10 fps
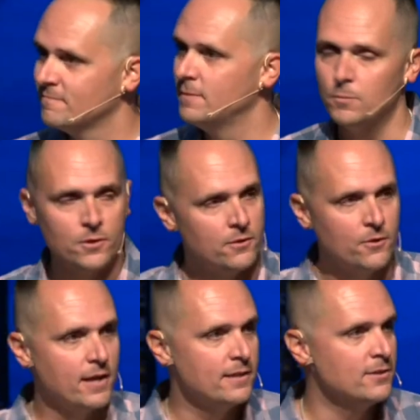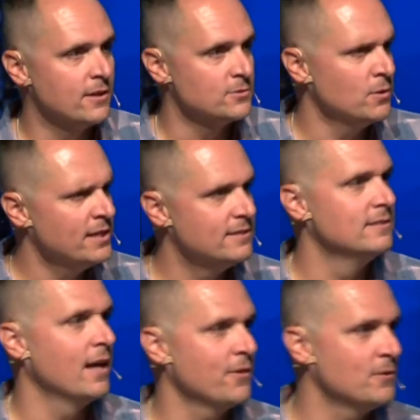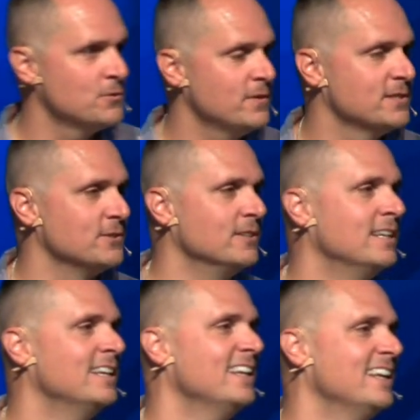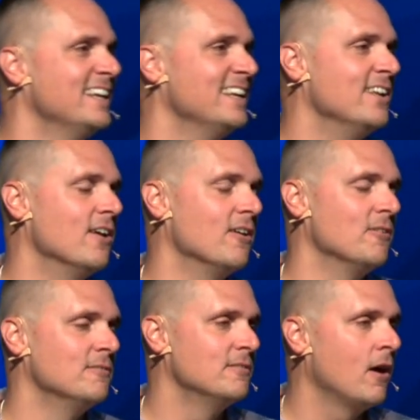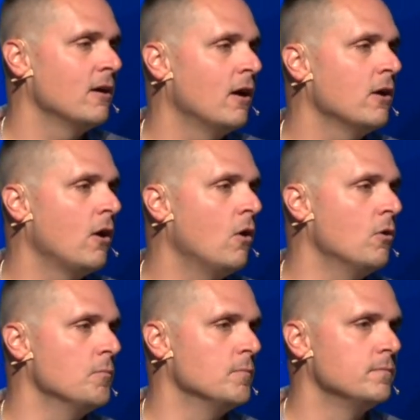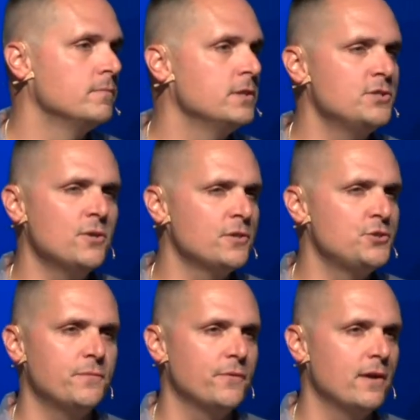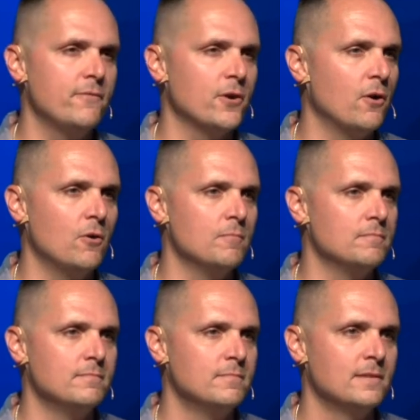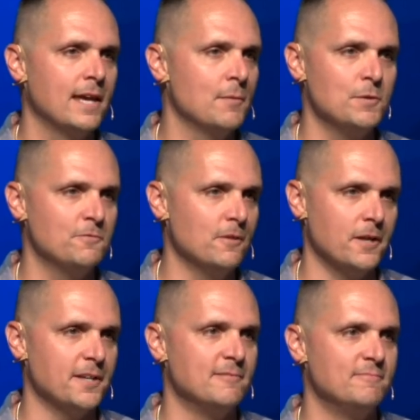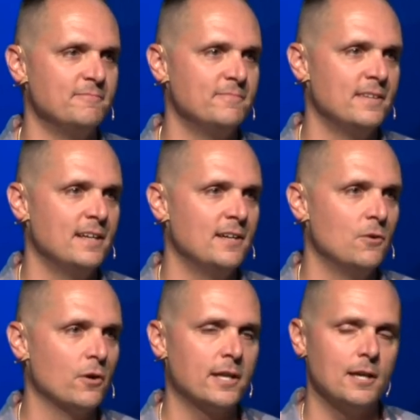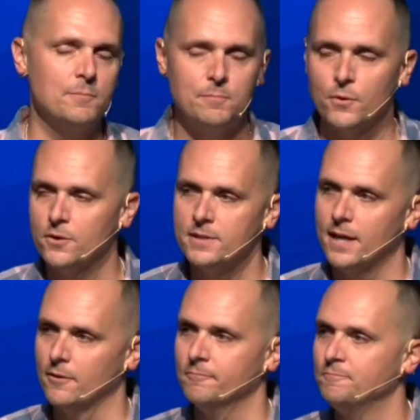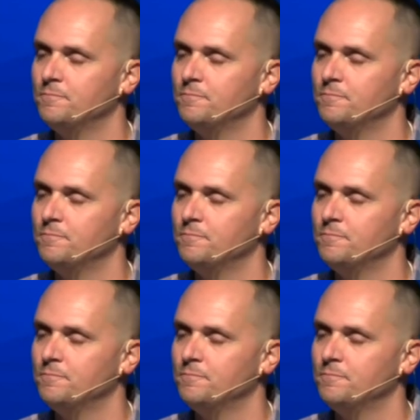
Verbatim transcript: People don't know that. You guys what? I thought it was physical. No. Our, our home. Did you know that your forever home can't be flooded or can't be burned down?